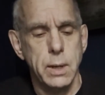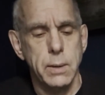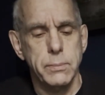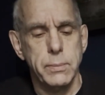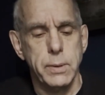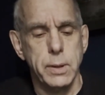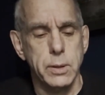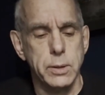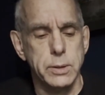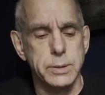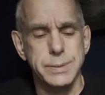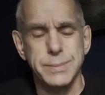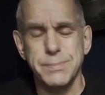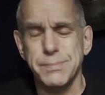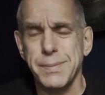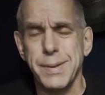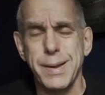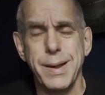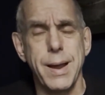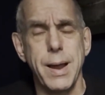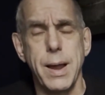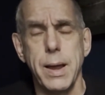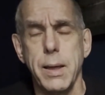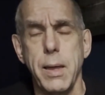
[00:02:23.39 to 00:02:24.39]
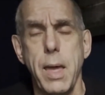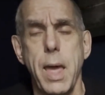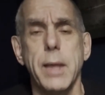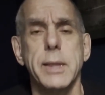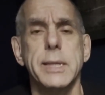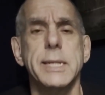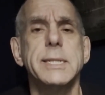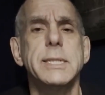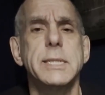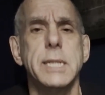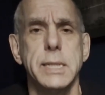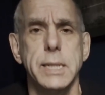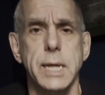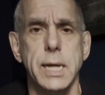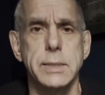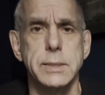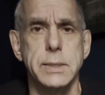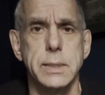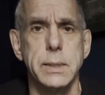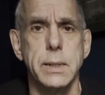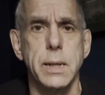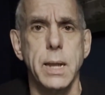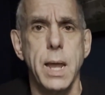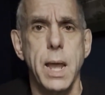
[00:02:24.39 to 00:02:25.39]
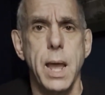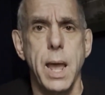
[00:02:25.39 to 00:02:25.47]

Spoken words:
there's at least a dozen,